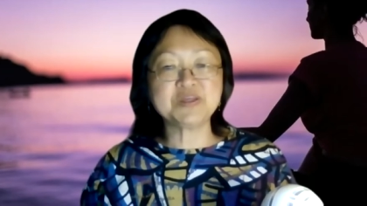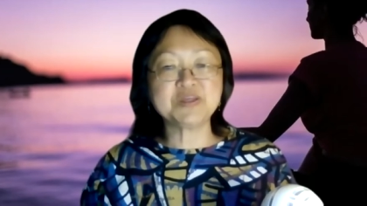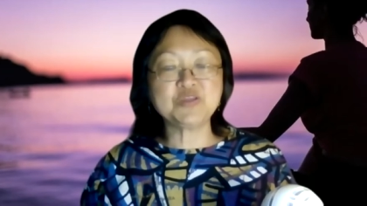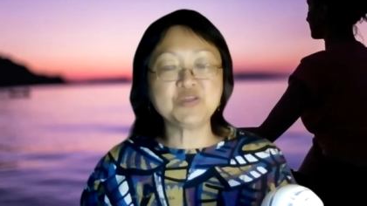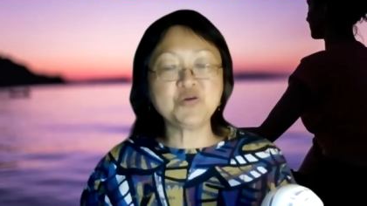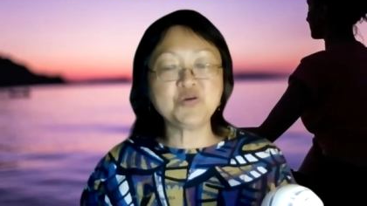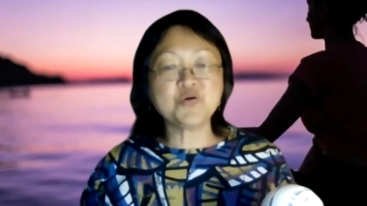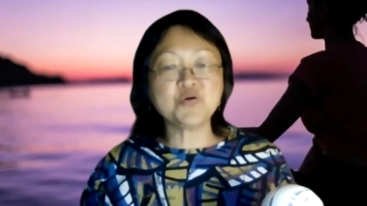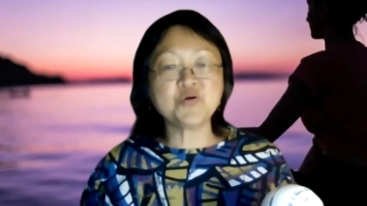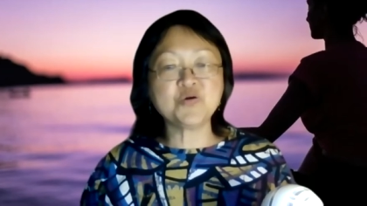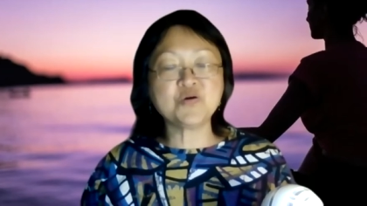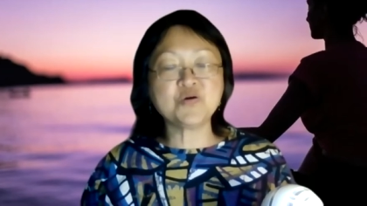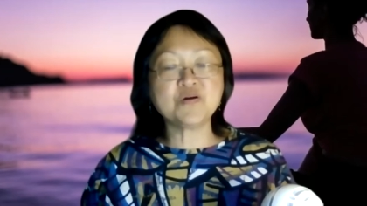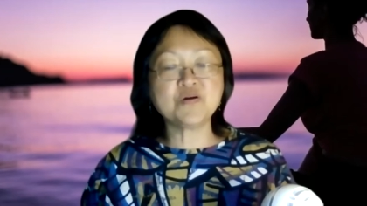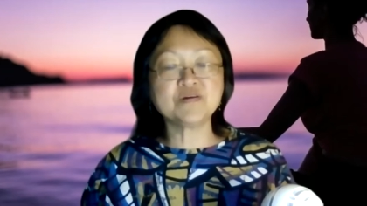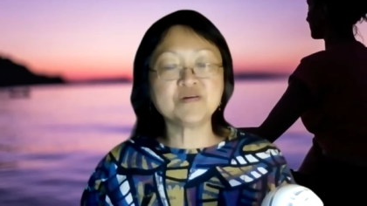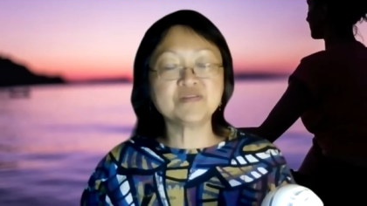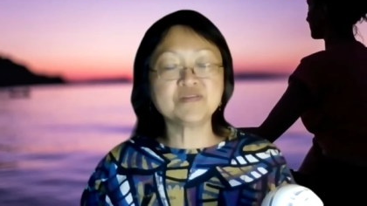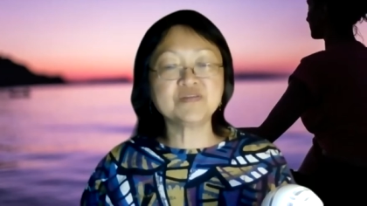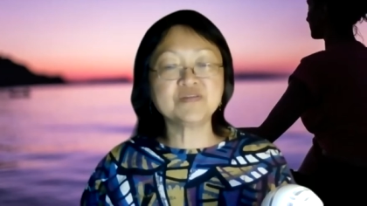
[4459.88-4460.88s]
but
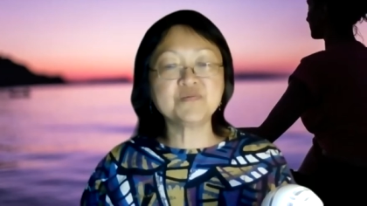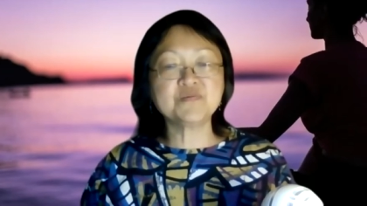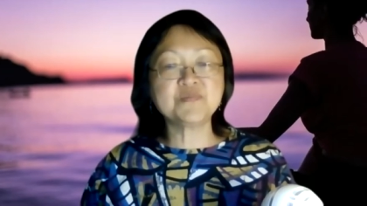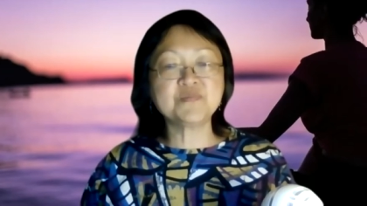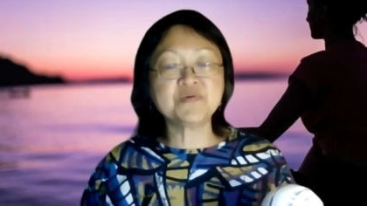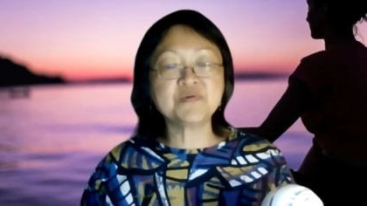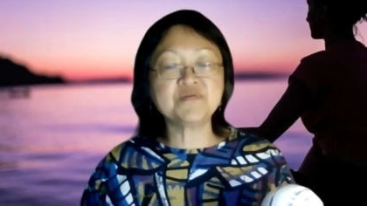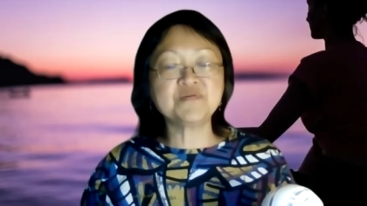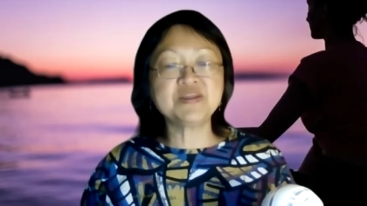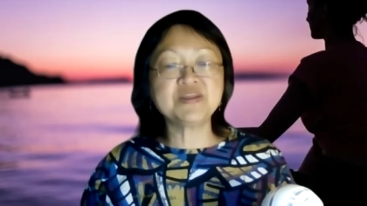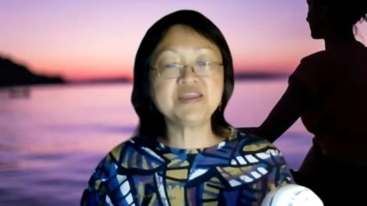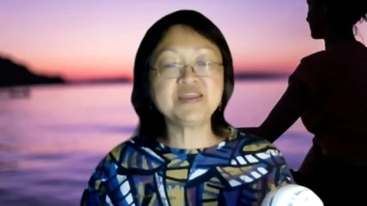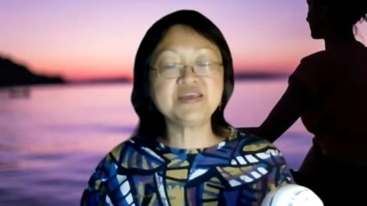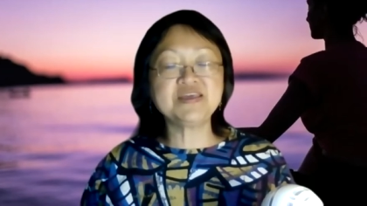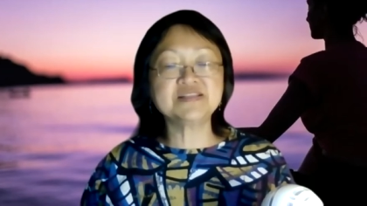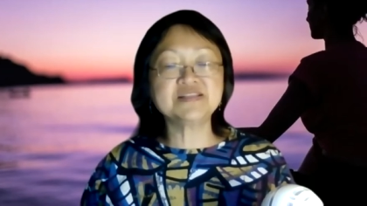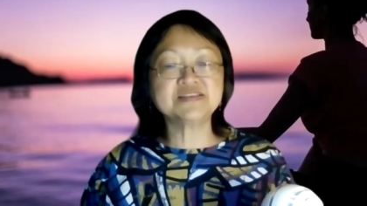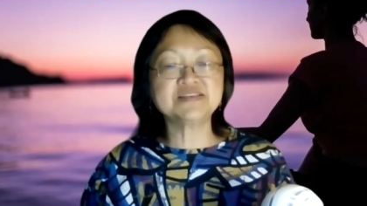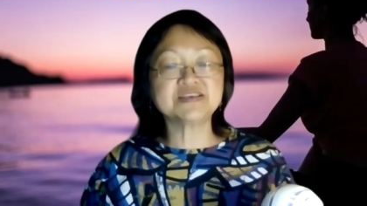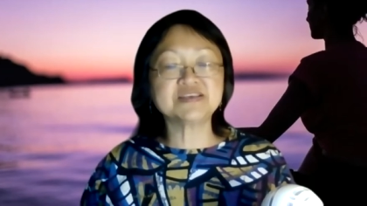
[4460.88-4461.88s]
the
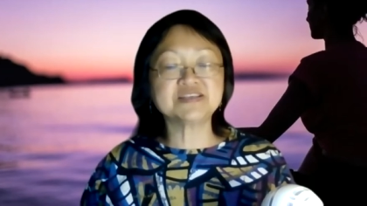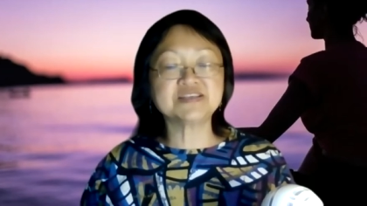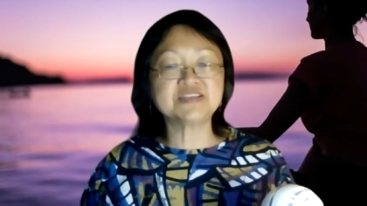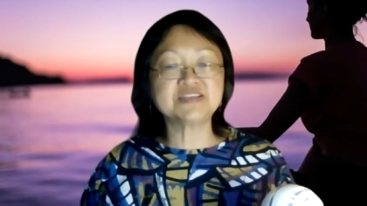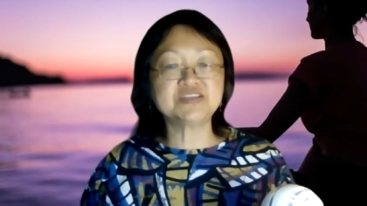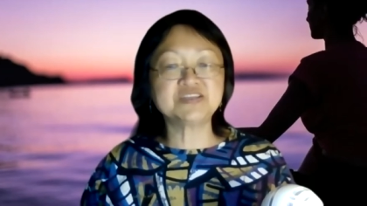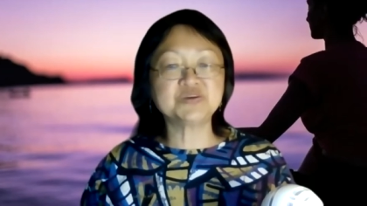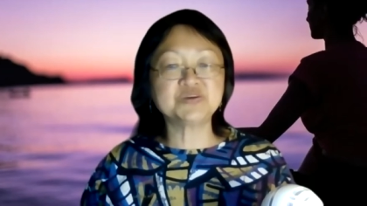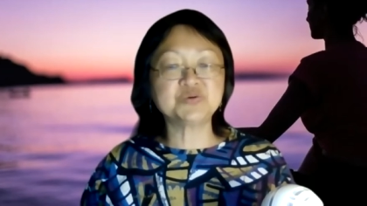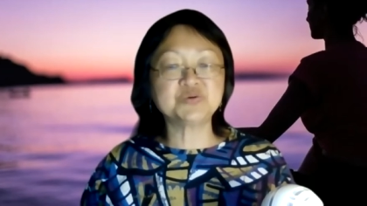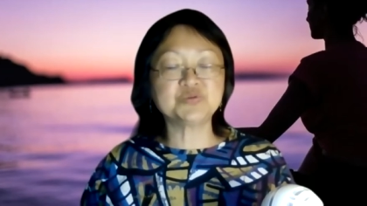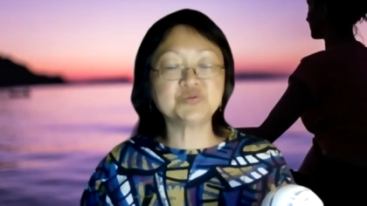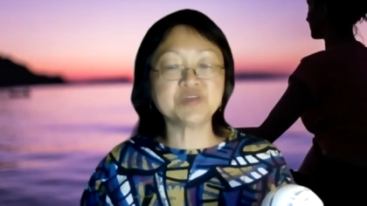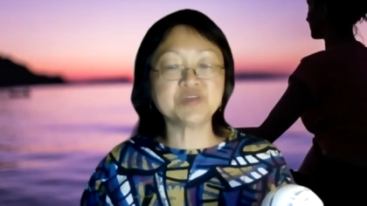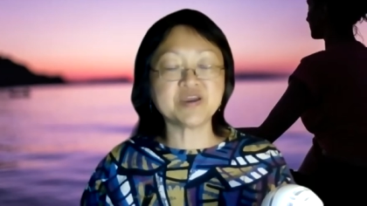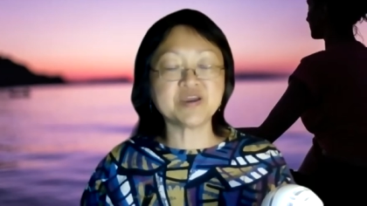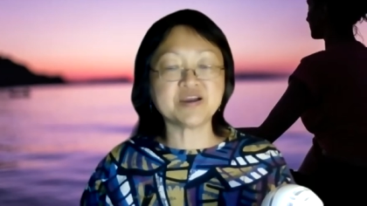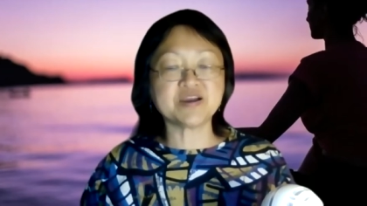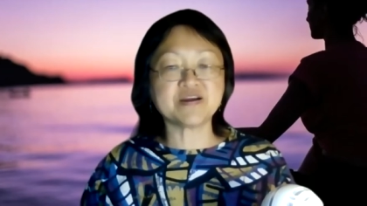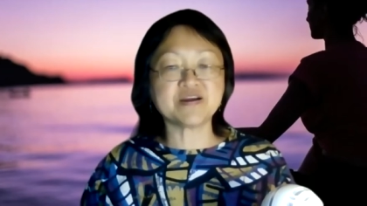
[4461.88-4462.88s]
meridians are still
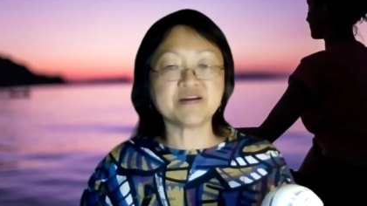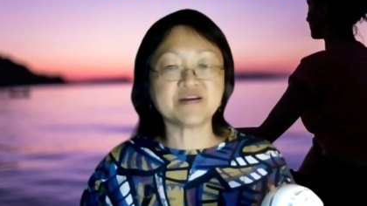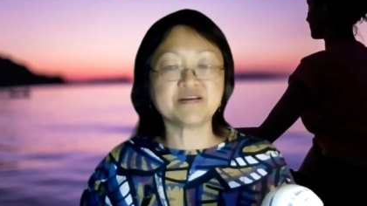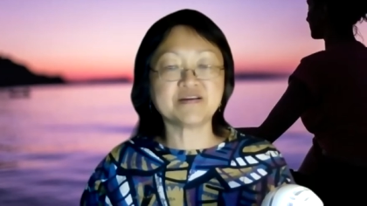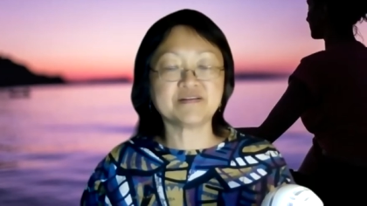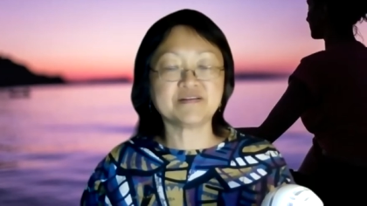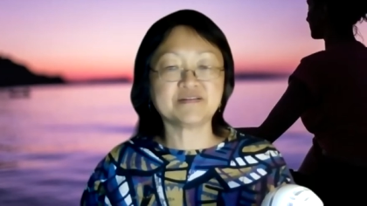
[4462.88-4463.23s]
there.